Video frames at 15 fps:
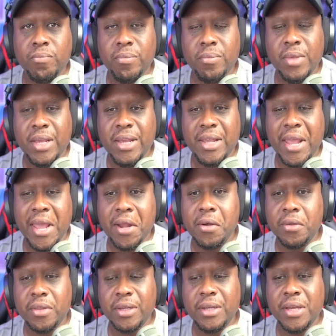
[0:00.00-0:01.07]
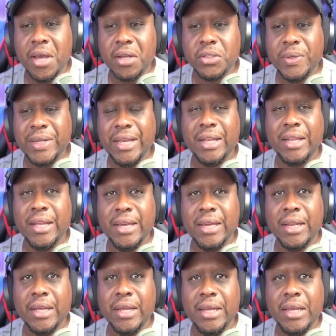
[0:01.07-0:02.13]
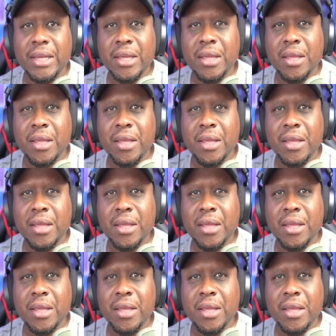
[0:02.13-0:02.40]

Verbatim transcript: He entered the country illegally,